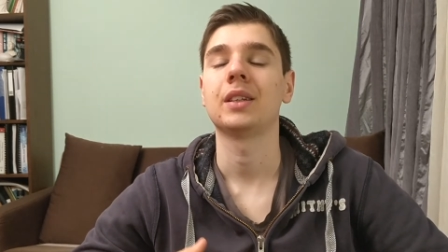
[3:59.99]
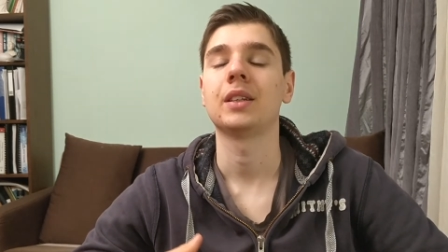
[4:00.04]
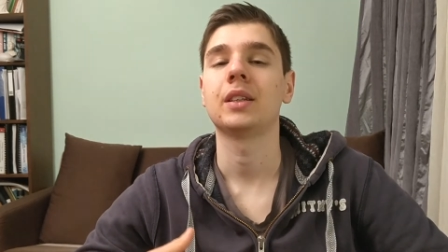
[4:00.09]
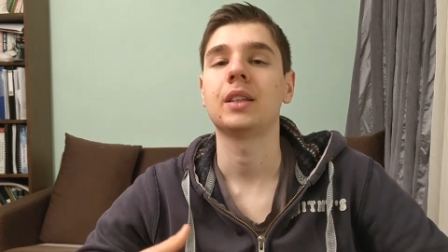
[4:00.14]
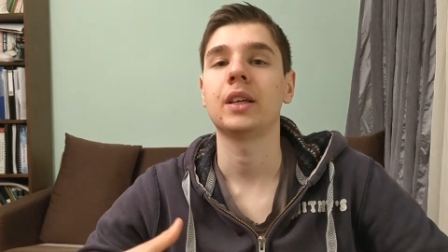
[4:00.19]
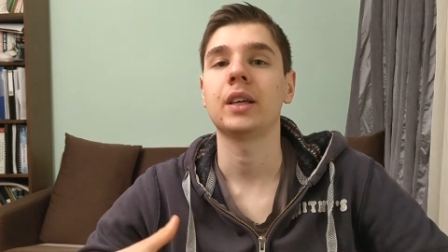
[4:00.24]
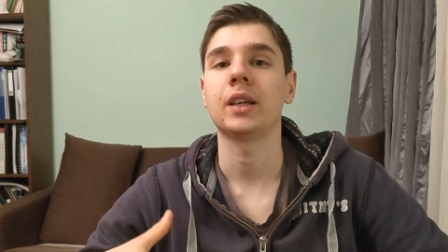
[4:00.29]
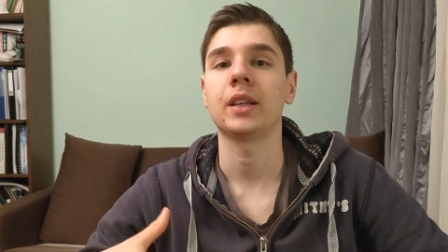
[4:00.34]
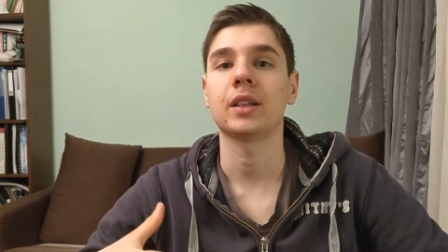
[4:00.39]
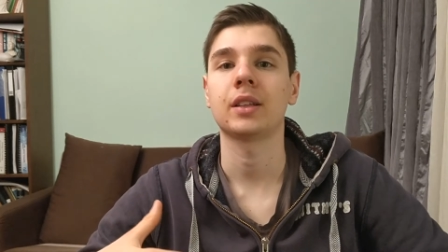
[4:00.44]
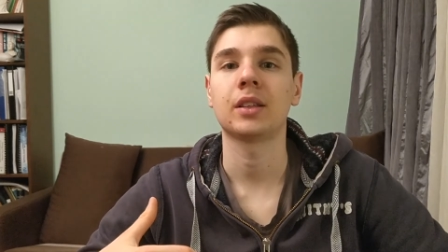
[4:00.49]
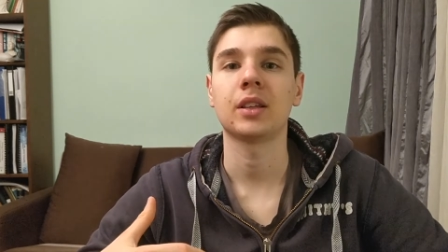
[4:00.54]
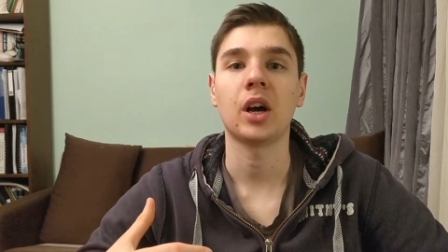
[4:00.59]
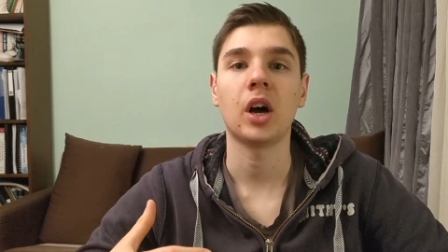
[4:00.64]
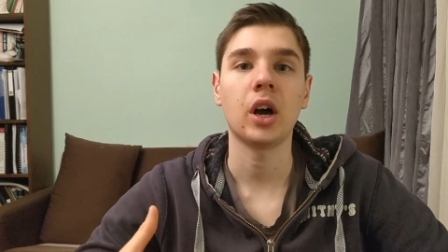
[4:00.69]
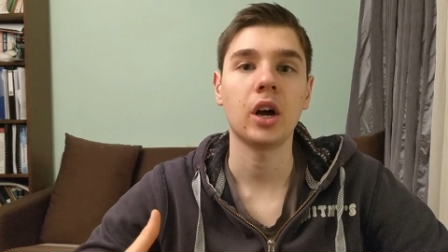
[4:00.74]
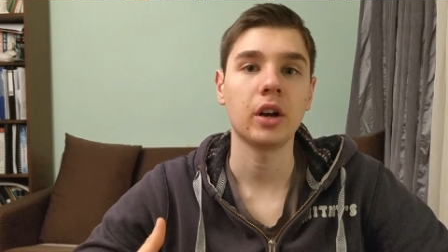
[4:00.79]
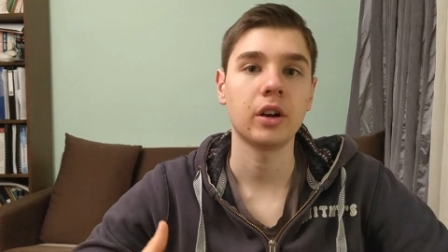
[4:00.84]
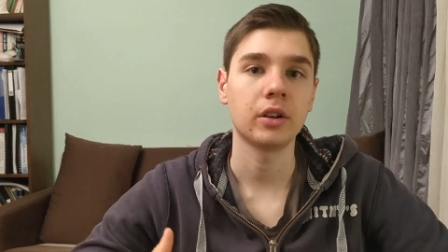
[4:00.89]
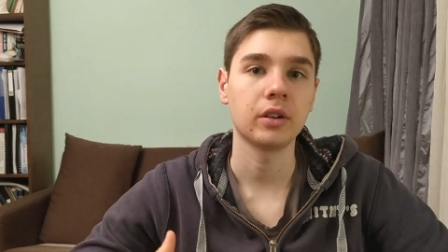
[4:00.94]
the
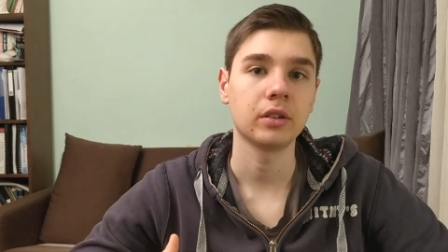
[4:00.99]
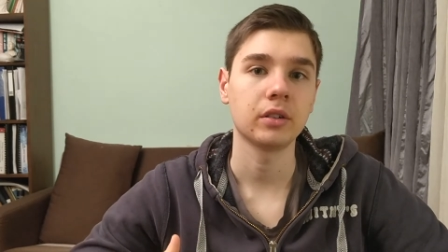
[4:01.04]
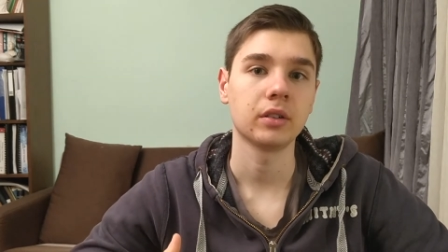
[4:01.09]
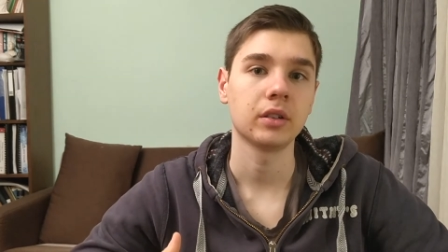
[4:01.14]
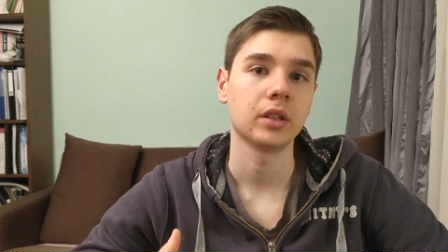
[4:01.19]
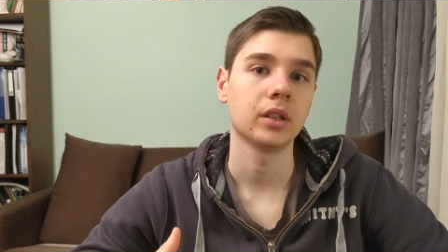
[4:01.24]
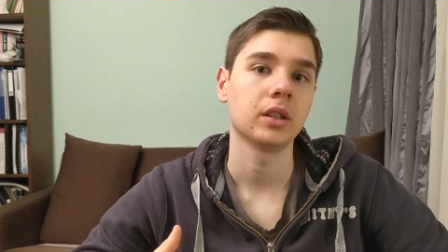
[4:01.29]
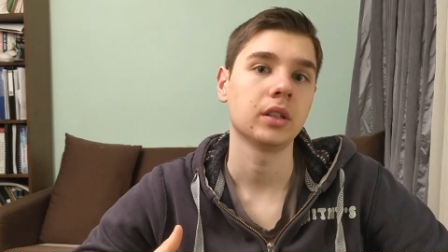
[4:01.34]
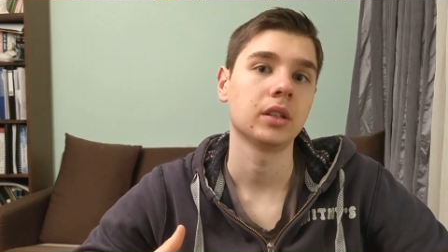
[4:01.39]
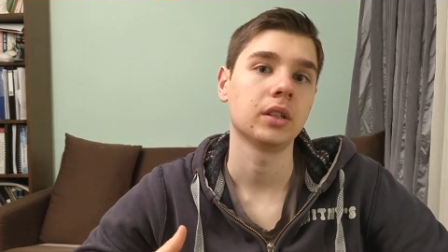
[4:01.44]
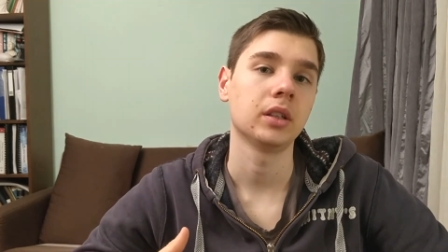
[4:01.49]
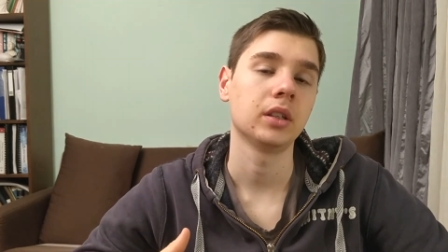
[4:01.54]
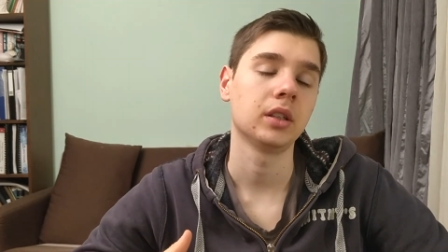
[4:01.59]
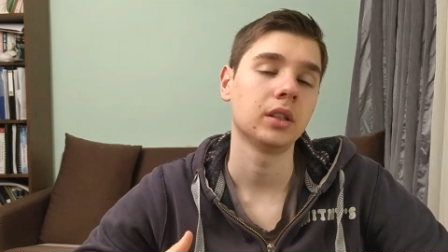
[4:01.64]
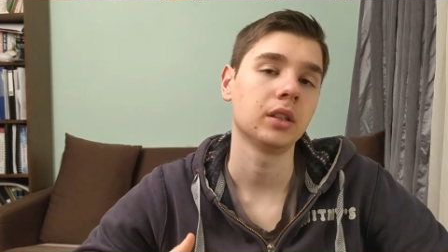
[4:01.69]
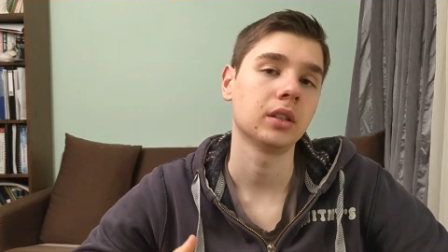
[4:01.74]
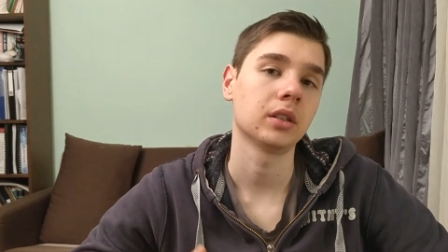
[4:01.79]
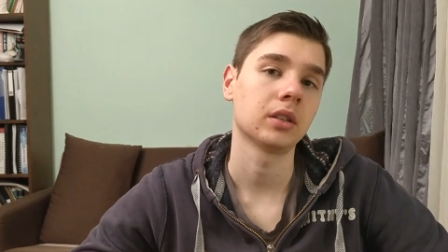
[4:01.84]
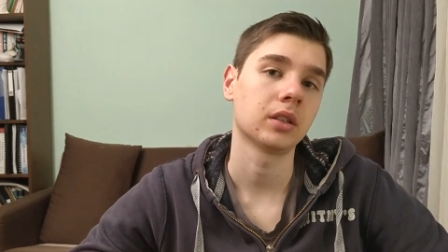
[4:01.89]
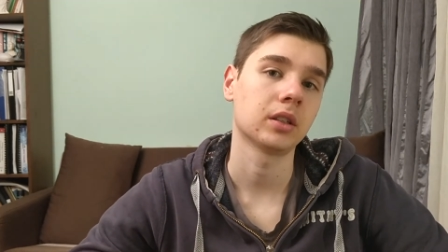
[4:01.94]
entire
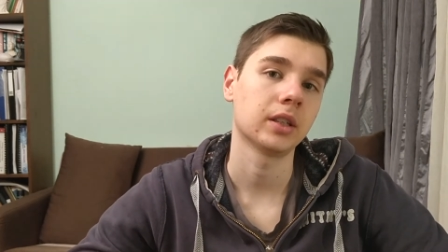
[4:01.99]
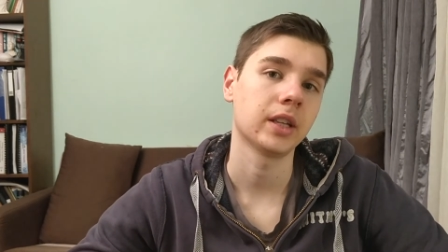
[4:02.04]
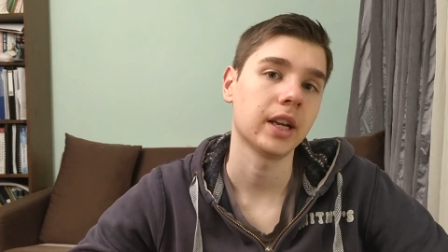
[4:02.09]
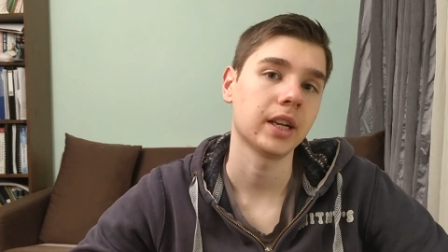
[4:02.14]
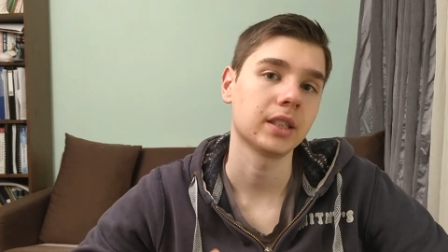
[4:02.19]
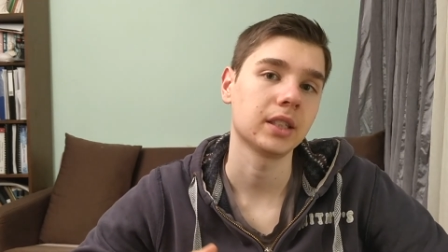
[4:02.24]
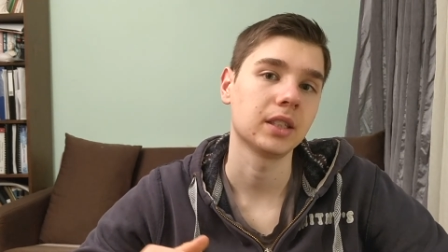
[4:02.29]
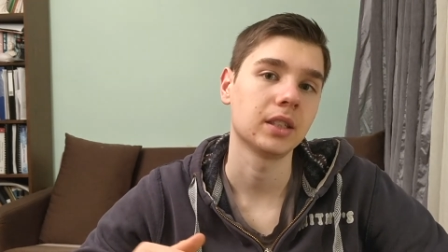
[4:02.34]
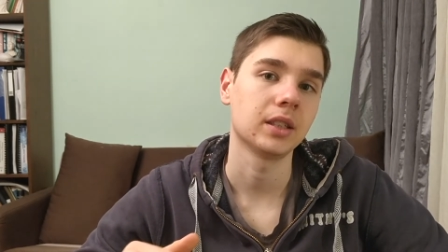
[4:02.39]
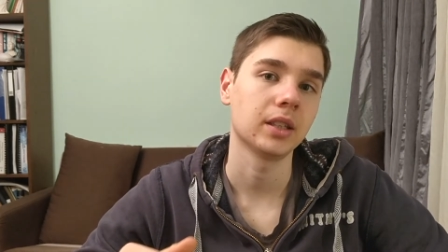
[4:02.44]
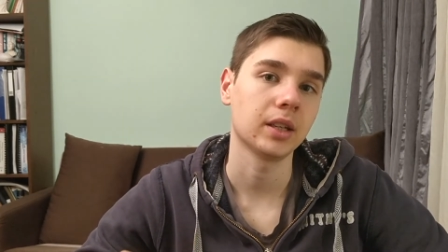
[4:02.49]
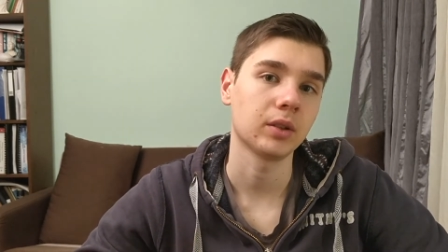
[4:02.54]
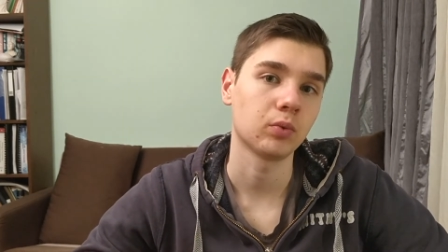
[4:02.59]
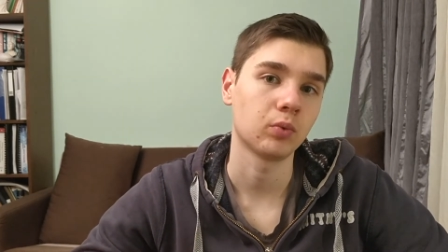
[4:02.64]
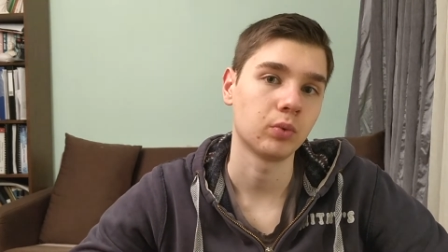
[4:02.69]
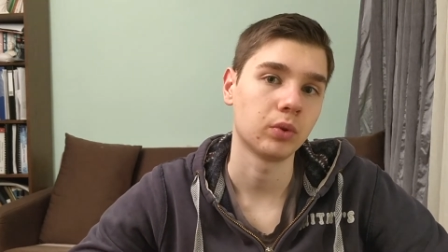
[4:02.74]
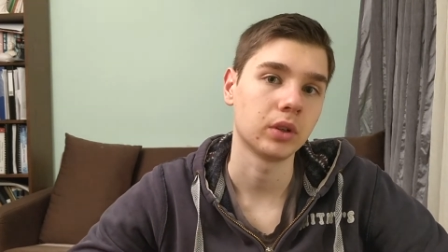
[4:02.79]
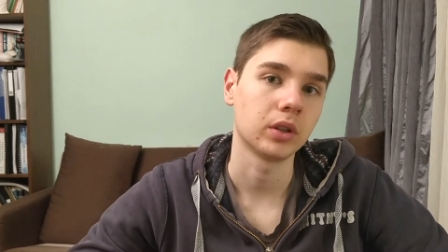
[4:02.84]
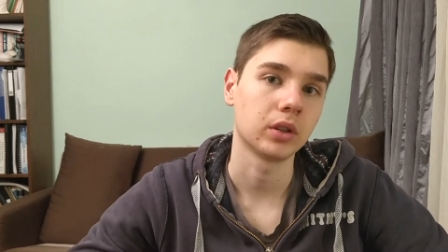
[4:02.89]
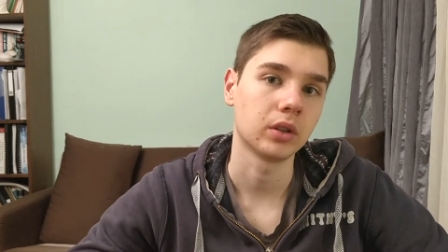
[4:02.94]
interconnected
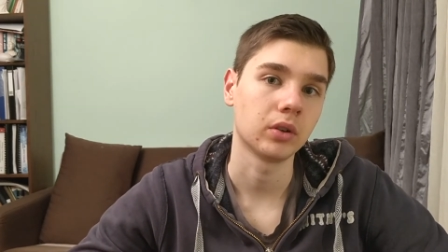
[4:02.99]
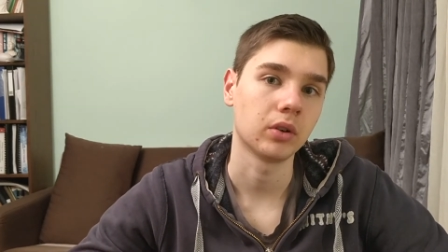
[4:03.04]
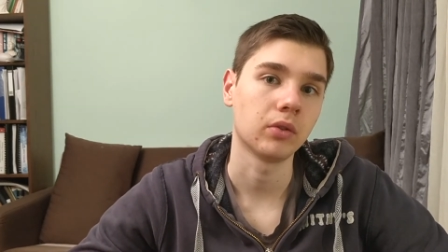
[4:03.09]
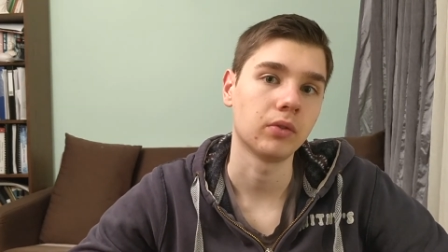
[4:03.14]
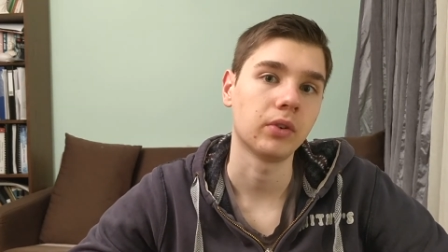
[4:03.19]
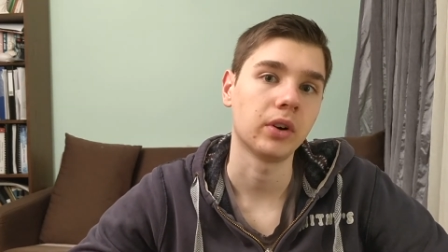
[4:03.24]
network of